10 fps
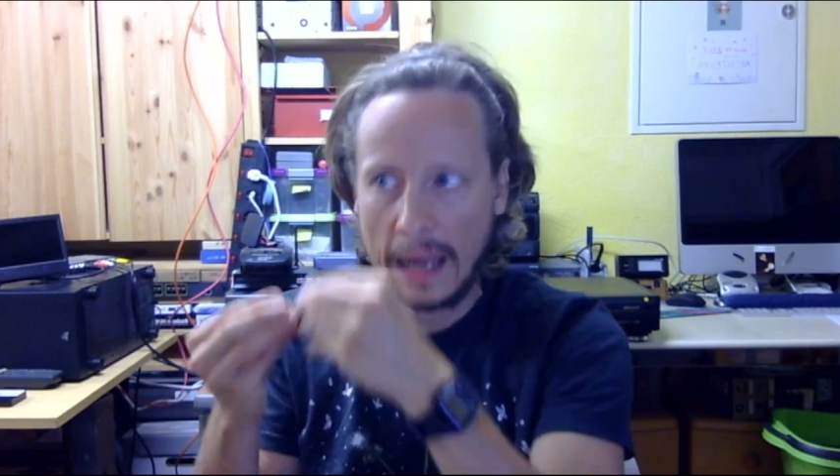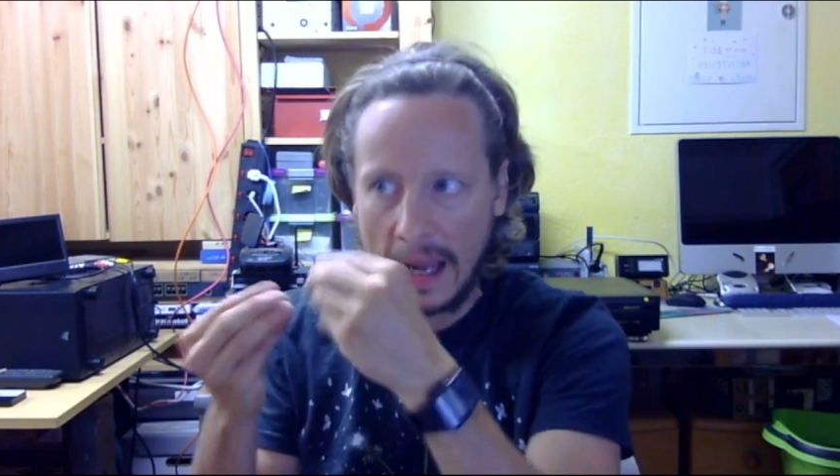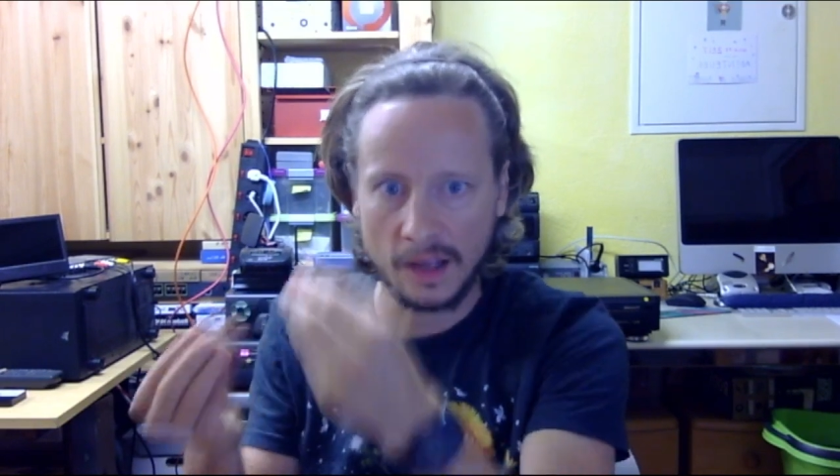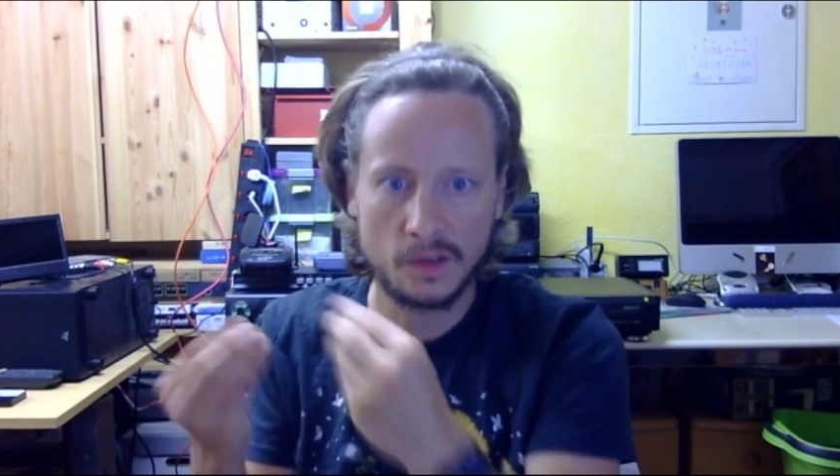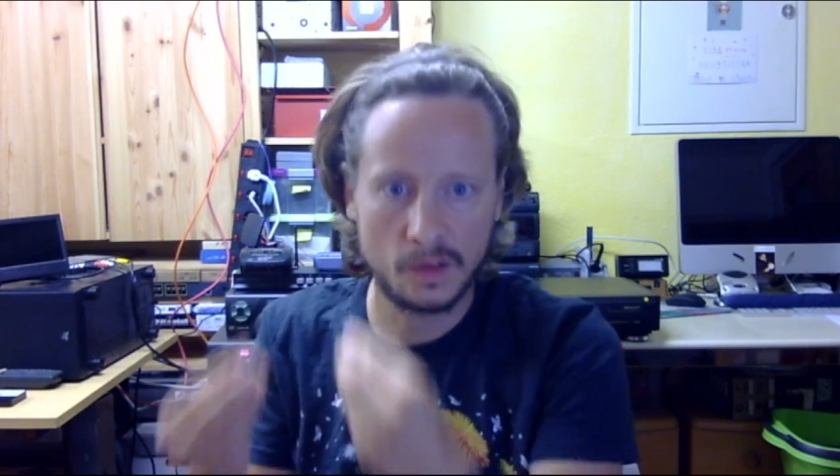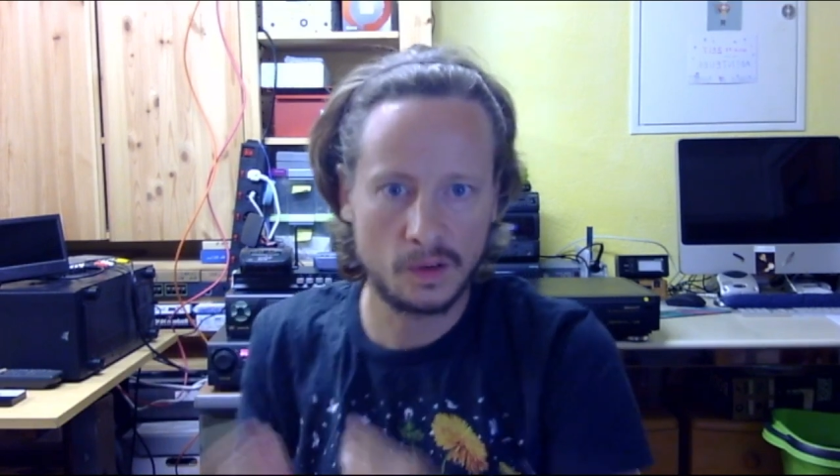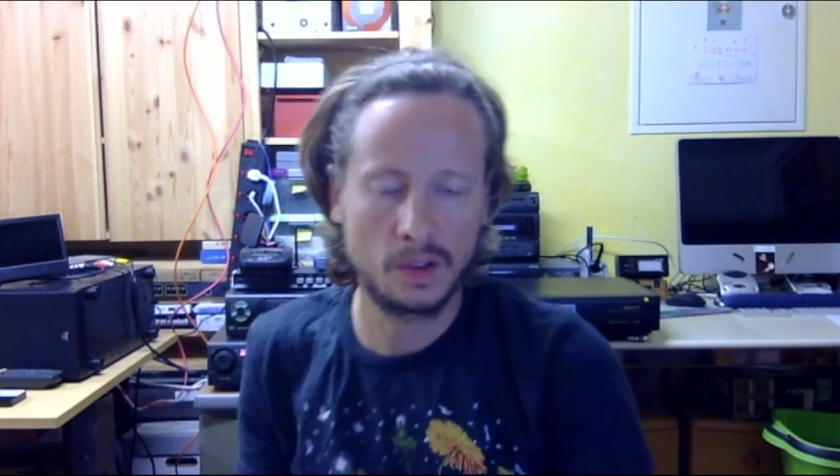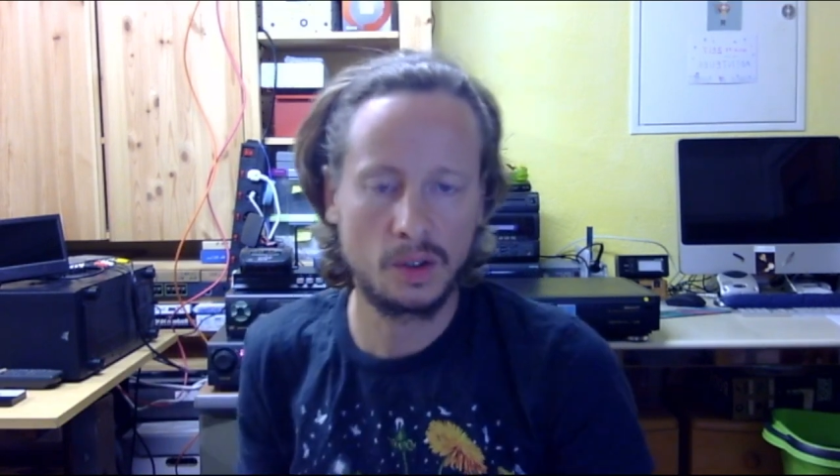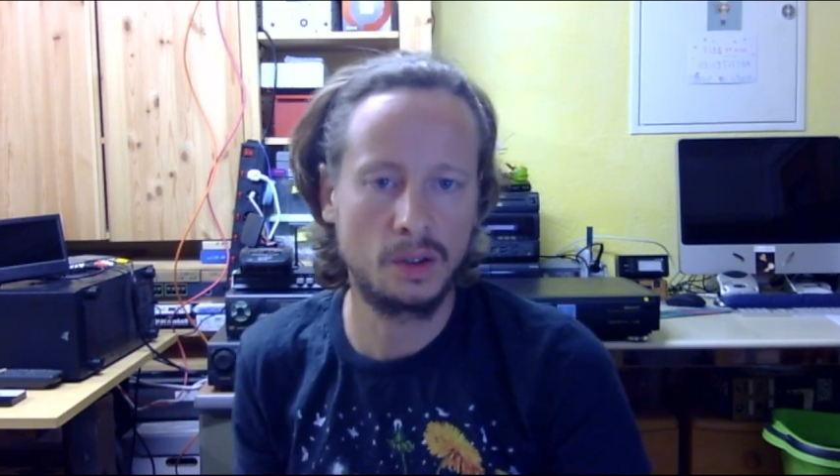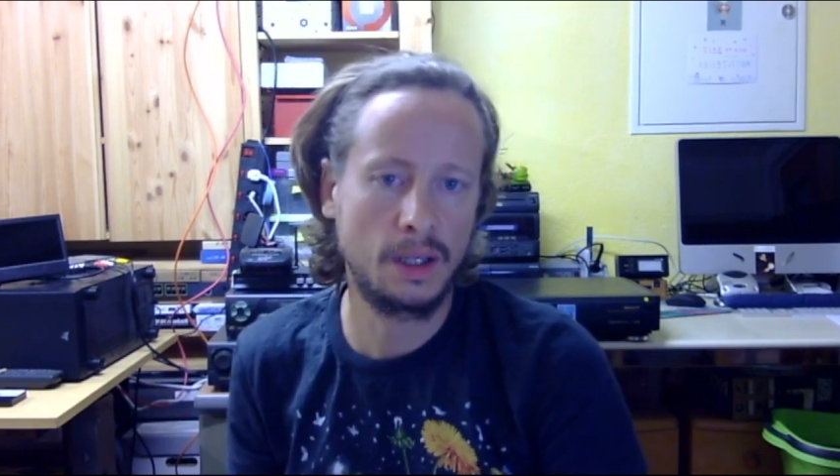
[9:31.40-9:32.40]
as
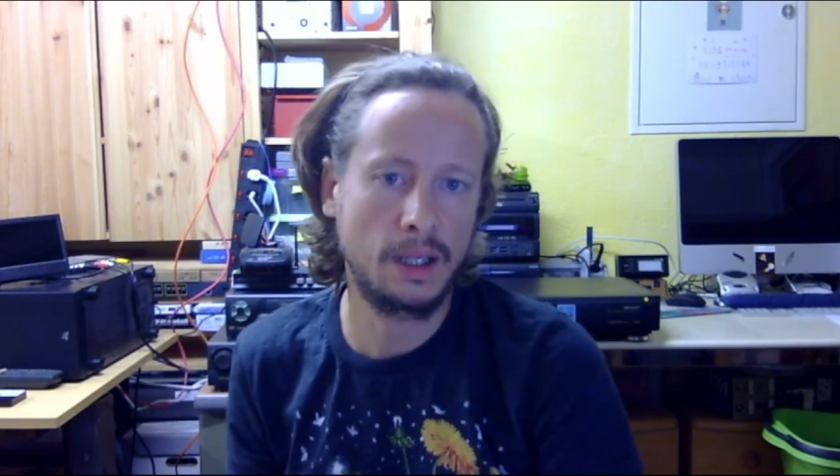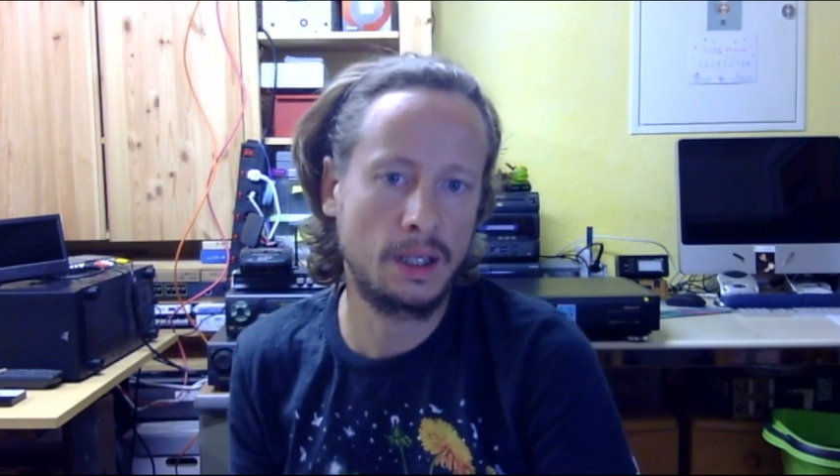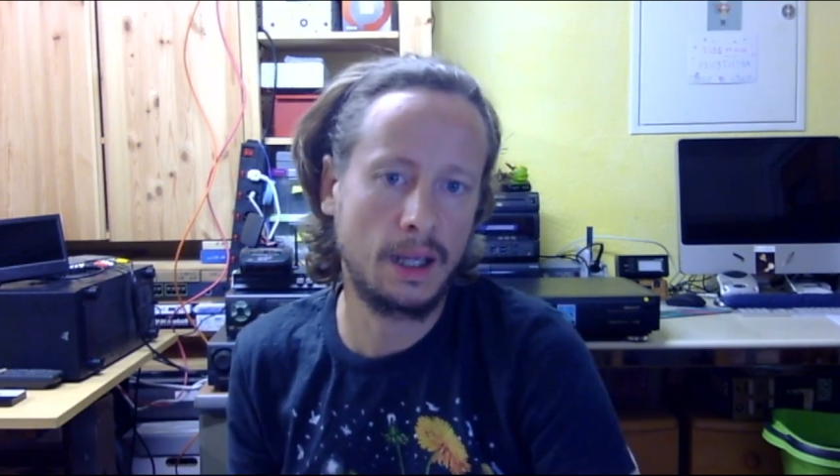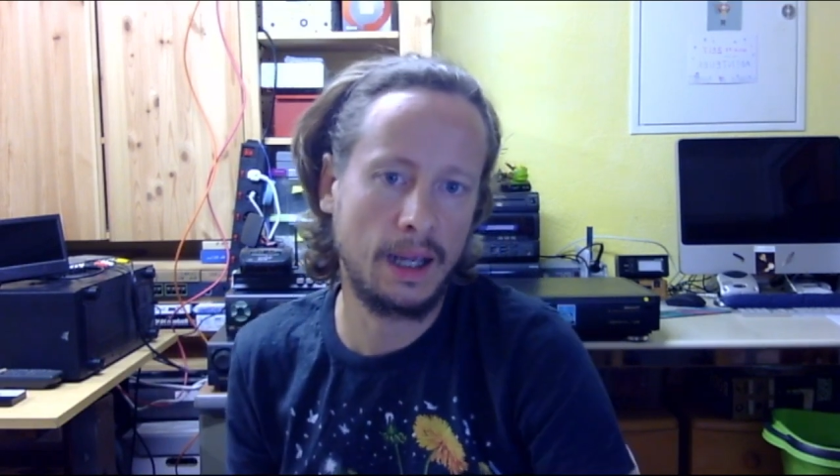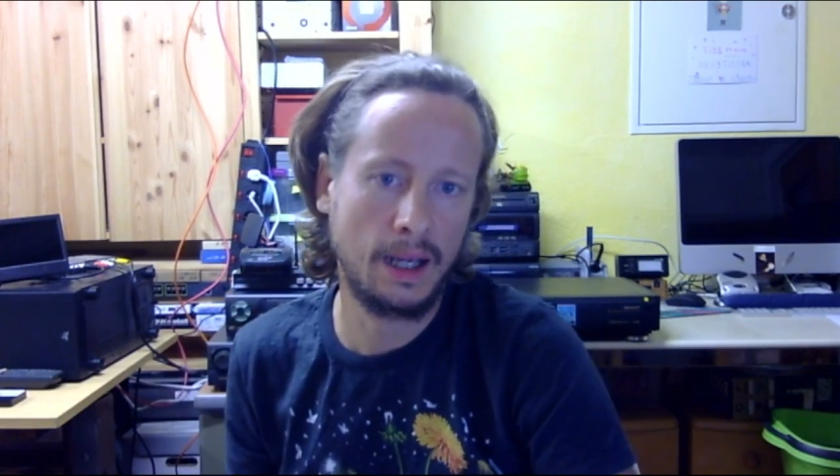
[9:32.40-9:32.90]
unique